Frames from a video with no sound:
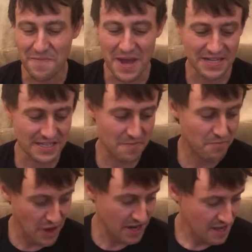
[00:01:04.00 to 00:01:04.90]
medicine.
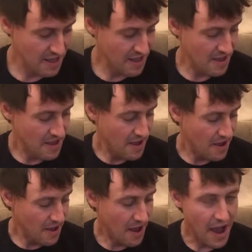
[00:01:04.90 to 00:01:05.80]
But
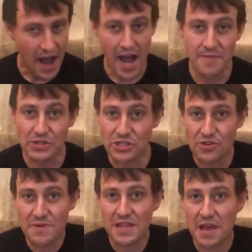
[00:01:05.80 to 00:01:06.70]
I'm
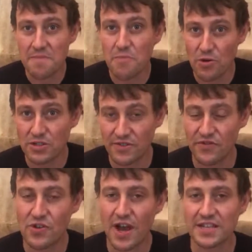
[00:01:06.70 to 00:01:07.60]
assuming that most of
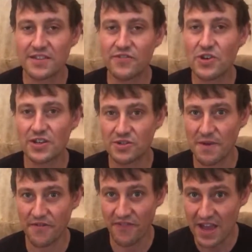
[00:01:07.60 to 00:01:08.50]
you guys, if you guys are
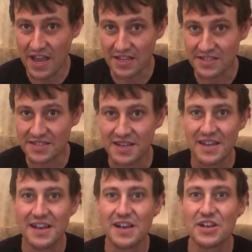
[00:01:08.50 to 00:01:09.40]
my fans,
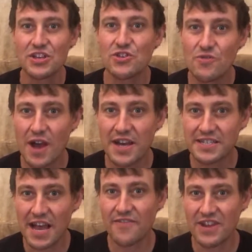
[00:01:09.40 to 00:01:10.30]
you
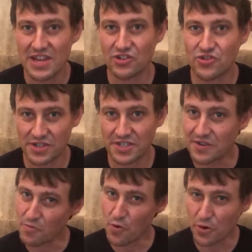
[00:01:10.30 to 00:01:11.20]
guys have an interest
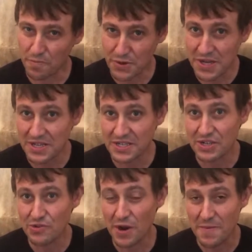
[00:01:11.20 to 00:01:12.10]
in world peace.
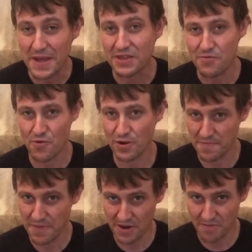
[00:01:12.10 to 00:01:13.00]
You want to make the world a
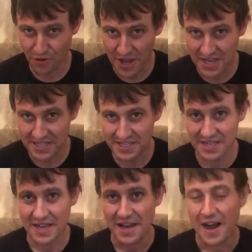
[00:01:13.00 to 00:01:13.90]
better place.
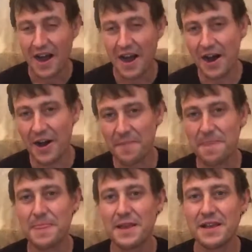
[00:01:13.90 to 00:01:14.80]
Um,
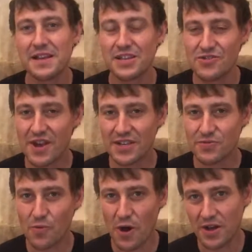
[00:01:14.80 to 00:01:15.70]
you guys
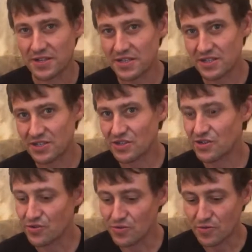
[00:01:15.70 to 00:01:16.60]
want
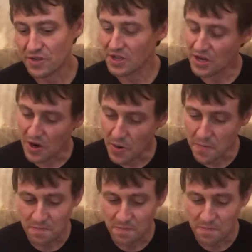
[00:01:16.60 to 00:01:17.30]
to, you know,